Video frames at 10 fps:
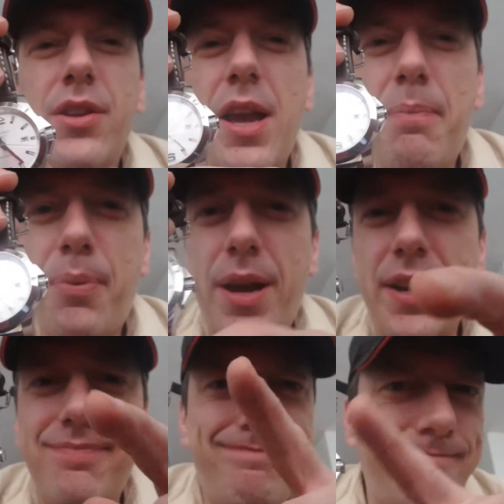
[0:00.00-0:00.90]
I
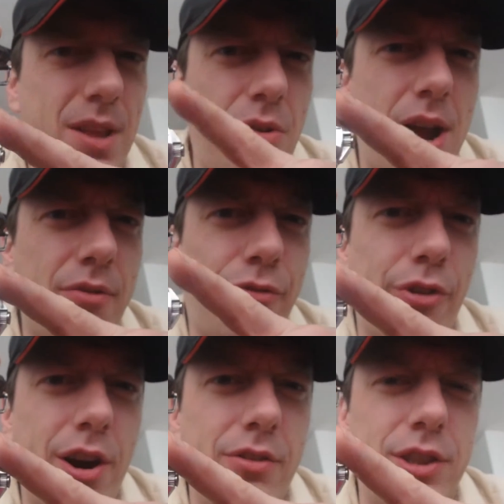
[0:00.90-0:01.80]
paid around
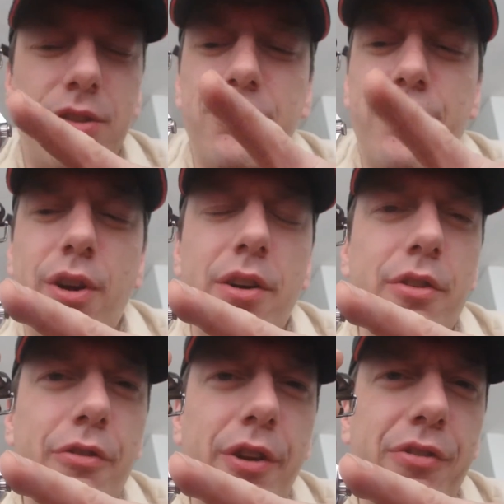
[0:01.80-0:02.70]

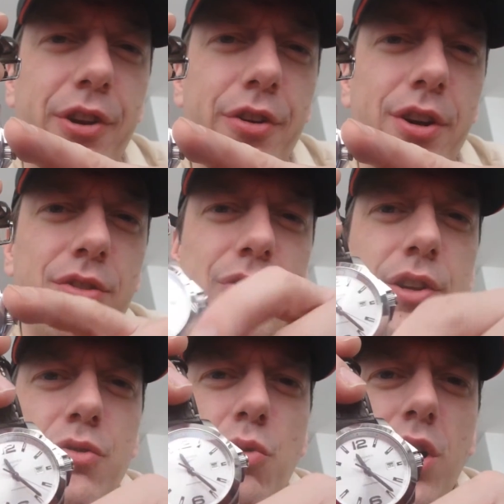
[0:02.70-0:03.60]
450 euros for
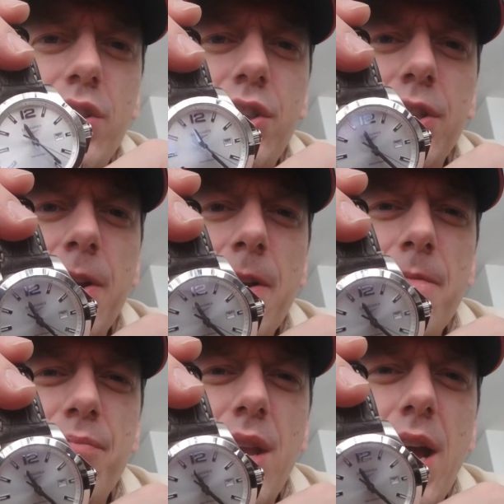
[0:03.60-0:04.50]
this watch,
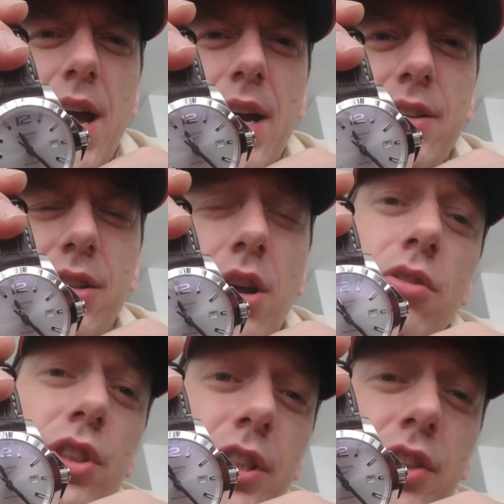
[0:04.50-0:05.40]
and
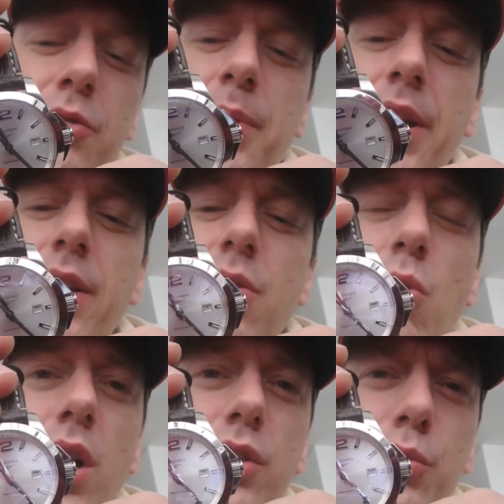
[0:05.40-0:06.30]
Longines, being the
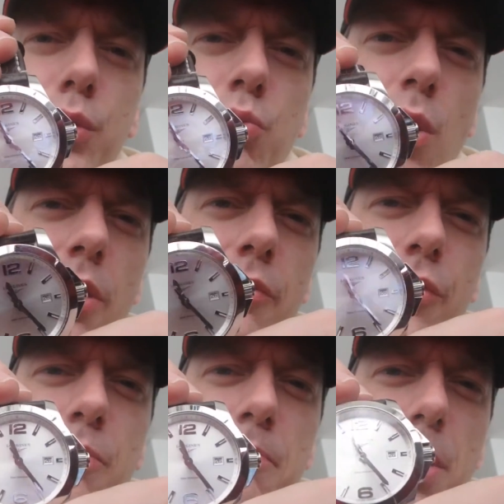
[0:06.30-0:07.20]
watch, was one of
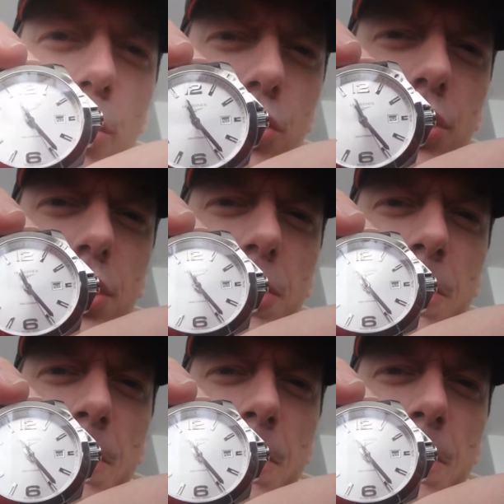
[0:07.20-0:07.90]
the most